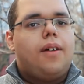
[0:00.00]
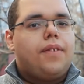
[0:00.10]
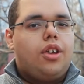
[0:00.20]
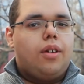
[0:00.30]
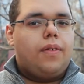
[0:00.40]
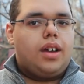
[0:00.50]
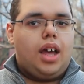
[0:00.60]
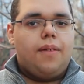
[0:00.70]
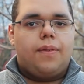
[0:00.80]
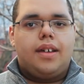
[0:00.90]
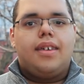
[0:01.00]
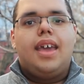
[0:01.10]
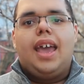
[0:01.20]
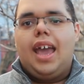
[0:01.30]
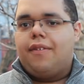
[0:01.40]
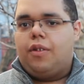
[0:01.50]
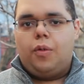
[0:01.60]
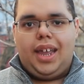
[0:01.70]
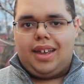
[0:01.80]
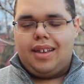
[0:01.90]
of Cure for Conflict every
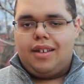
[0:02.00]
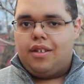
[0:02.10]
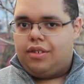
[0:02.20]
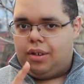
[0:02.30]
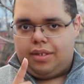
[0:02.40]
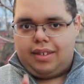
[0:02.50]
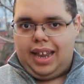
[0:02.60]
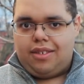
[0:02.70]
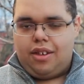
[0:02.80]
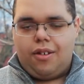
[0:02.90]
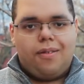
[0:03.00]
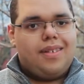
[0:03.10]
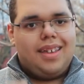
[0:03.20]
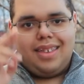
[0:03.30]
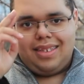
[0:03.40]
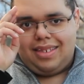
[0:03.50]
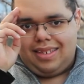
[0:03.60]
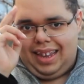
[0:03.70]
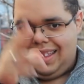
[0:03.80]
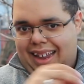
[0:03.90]
week, so stay tuned.
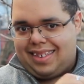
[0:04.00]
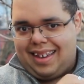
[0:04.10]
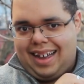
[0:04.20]
See you next